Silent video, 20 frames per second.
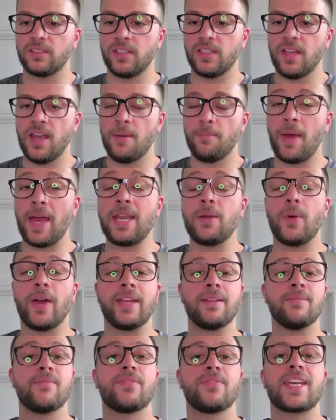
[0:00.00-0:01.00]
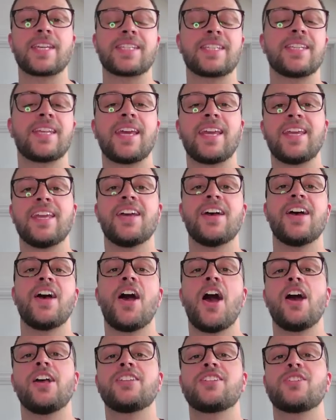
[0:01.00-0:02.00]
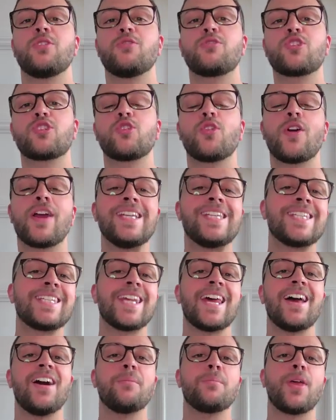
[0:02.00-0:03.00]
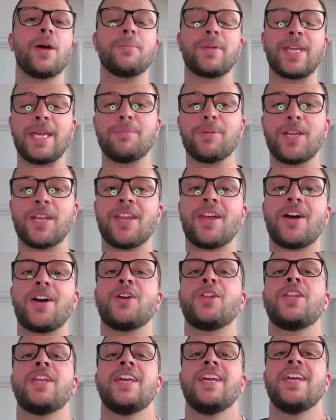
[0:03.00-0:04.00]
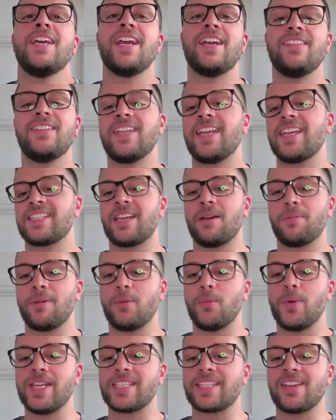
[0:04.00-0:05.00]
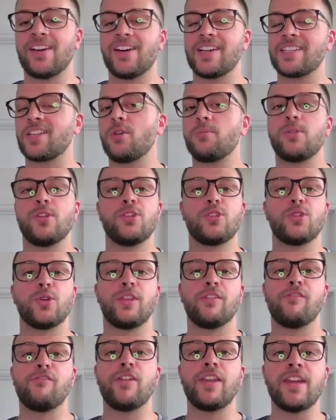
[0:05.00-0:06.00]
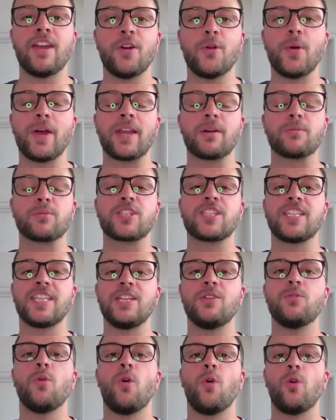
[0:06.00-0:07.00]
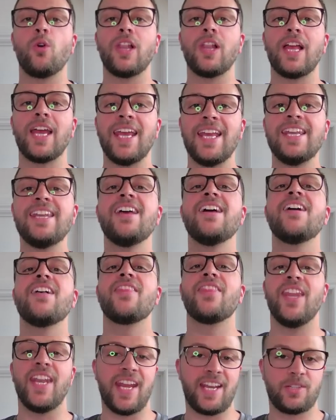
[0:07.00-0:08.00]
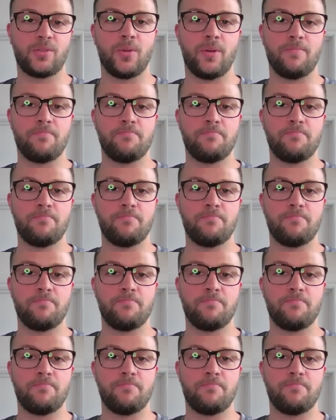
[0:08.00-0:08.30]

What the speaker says: But anyway, that's a sort of trade setup that I'm keeping an eye on in the next couple of weeks, guys. Hope you enjoyed the video, and I will see you all in the next one.